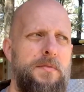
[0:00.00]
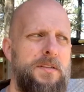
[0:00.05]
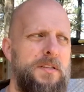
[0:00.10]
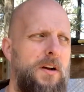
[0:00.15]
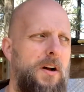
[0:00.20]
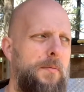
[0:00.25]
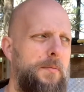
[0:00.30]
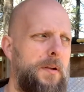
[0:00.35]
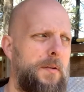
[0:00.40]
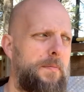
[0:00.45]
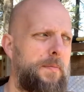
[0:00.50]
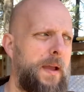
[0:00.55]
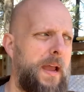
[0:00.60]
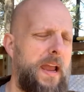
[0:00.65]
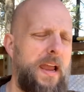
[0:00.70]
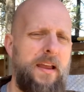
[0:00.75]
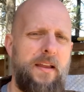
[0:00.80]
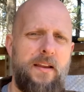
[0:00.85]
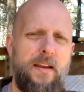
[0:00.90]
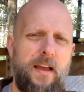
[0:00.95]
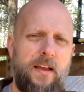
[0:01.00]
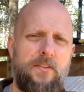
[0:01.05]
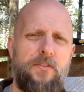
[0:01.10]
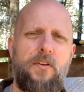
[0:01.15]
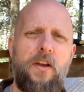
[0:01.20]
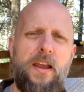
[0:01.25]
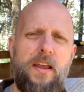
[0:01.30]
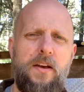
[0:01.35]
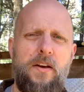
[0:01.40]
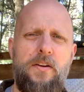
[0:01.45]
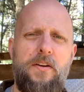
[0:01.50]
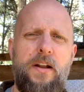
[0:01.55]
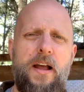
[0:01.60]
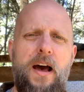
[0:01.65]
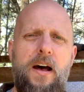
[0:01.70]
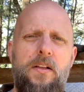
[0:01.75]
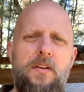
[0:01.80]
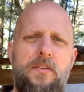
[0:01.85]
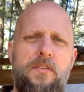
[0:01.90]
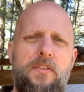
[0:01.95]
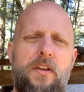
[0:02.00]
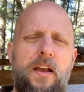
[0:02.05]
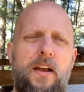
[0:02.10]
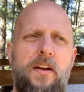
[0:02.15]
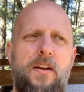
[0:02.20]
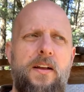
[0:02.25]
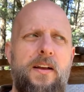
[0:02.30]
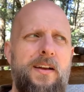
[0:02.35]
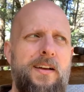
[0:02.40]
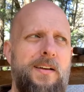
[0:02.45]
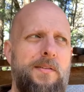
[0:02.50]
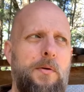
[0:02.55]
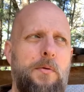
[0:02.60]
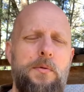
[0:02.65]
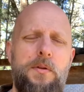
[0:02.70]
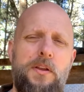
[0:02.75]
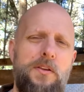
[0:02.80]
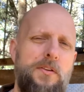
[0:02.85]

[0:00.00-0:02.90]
I'm going to pay an extra $800 there. But when you